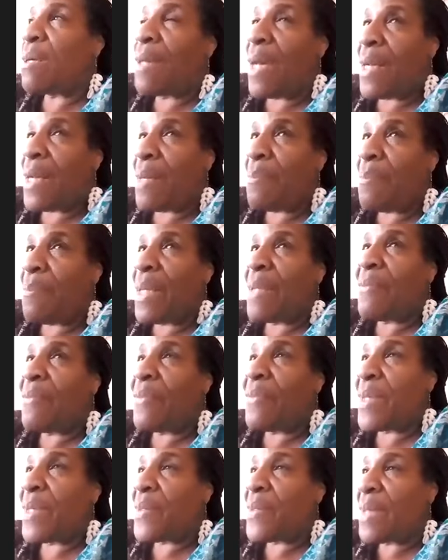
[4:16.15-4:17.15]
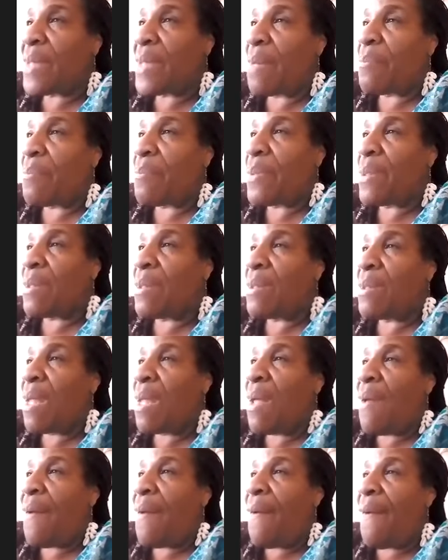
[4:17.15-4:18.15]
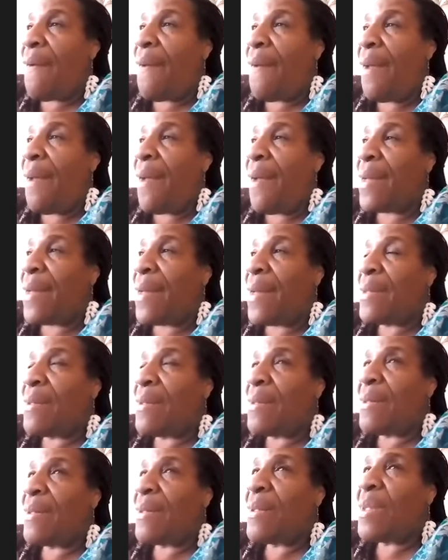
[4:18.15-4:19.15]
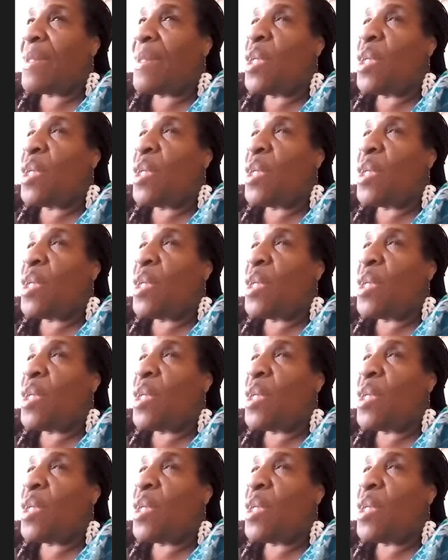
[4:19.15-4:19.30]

Anabel, for example, and uh,